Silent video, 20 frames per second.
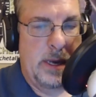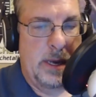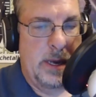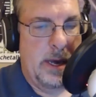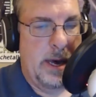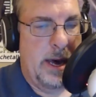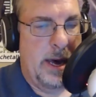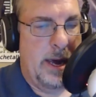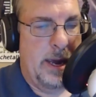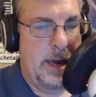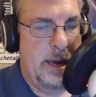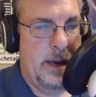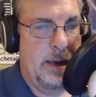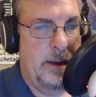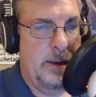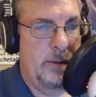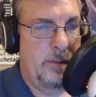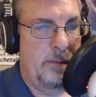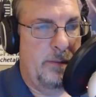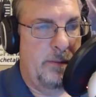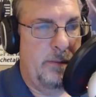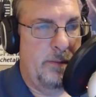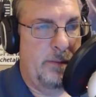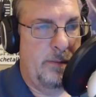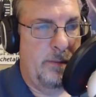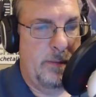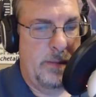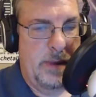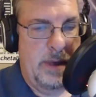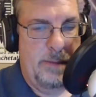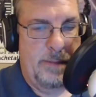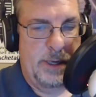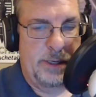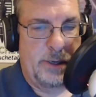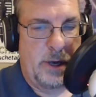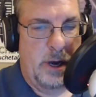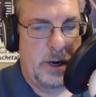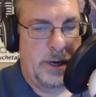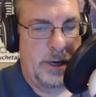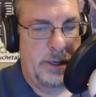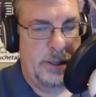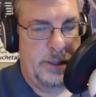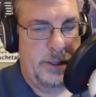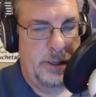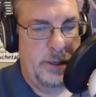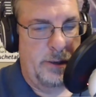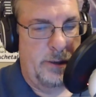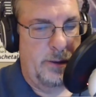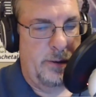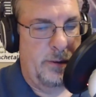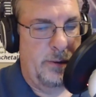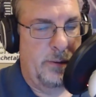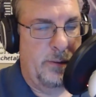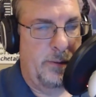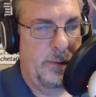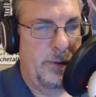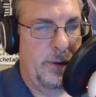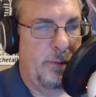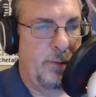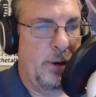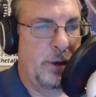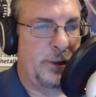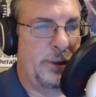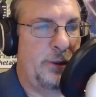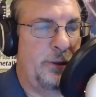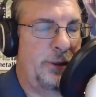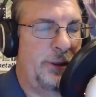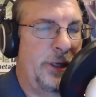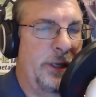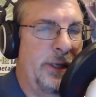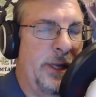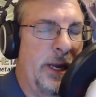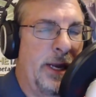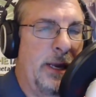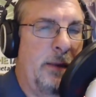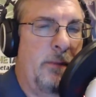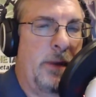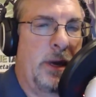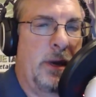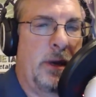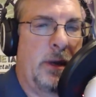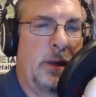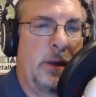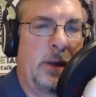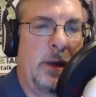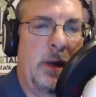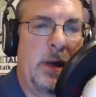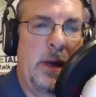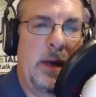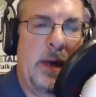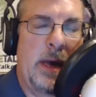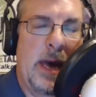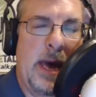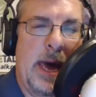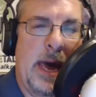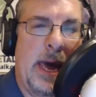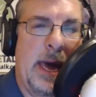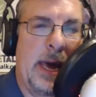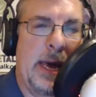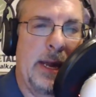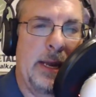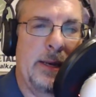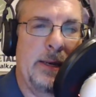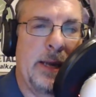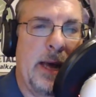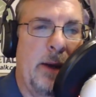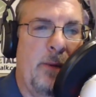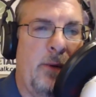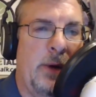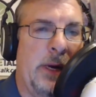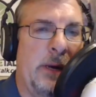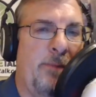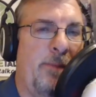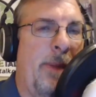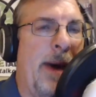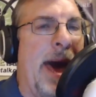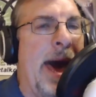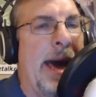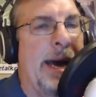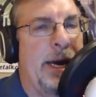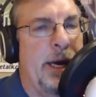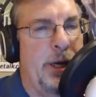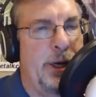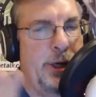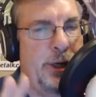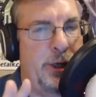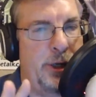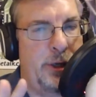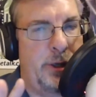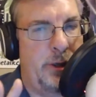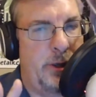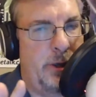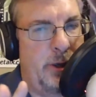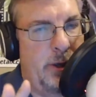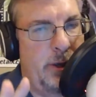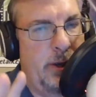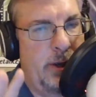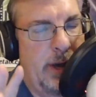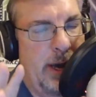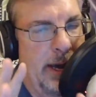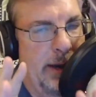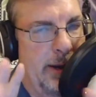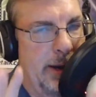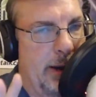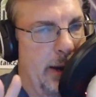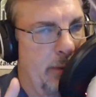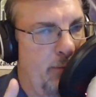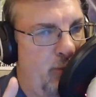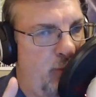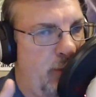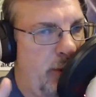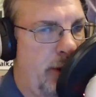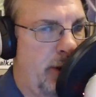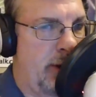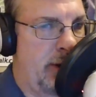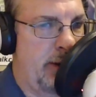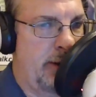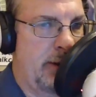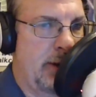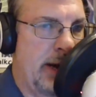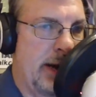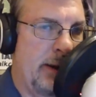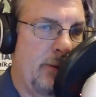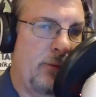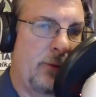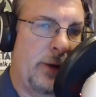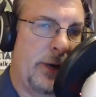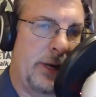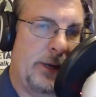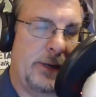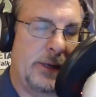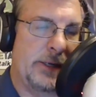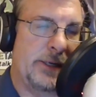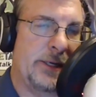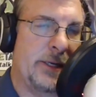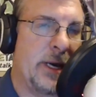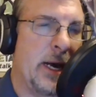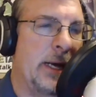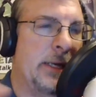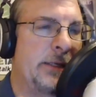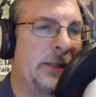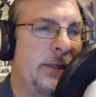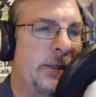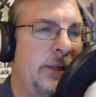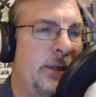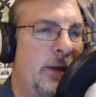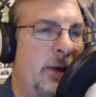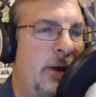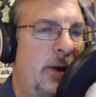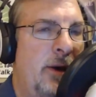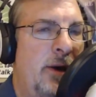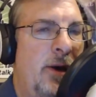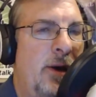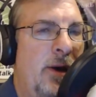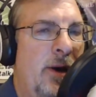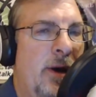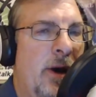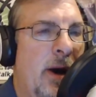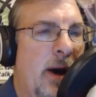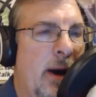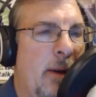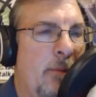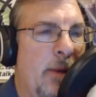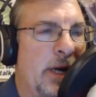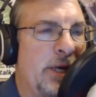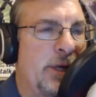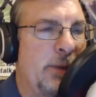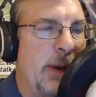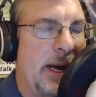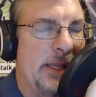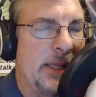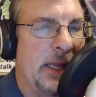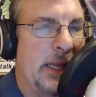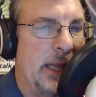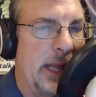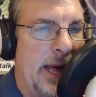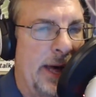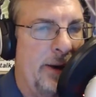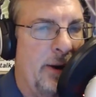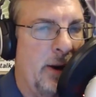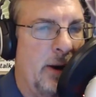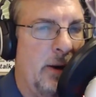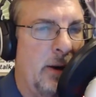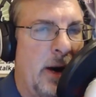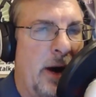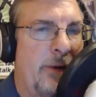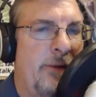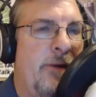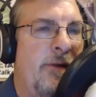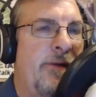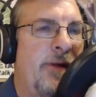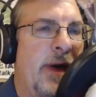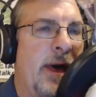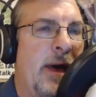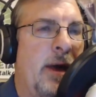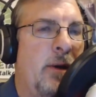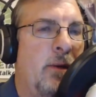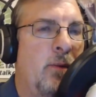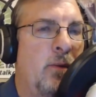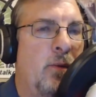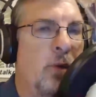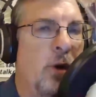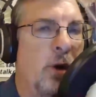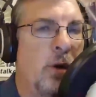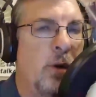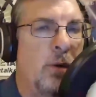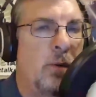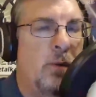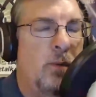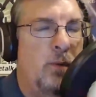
I have been talking to the person who sent that email, and I want to package and not really discuss much about the letter, other than we're